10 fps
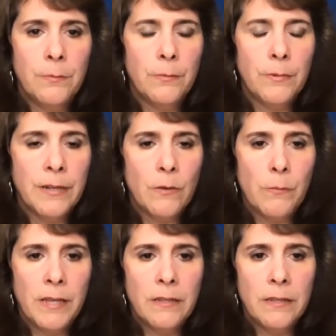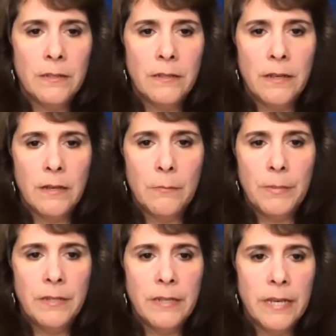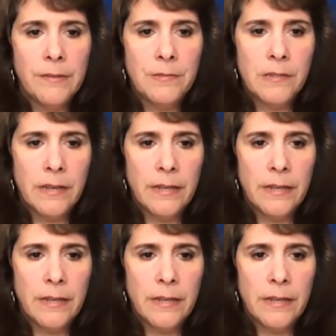recommended PDFs